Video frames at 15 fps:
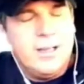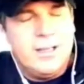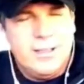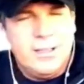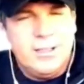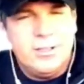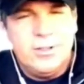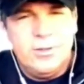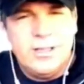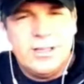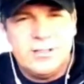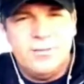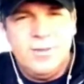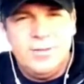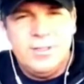I think
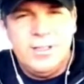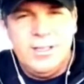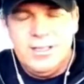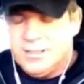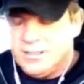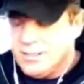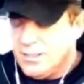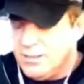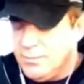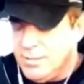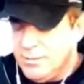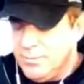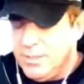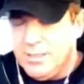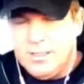2015 is going to
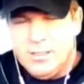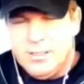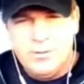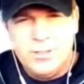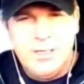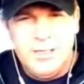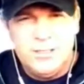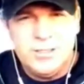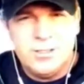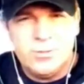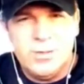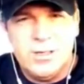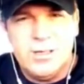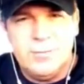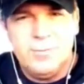be a big year of change
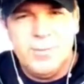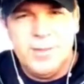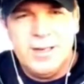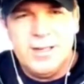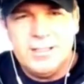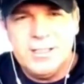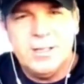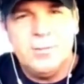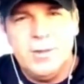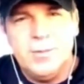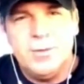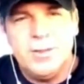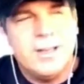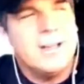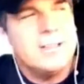as well, and I tell
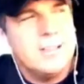people that.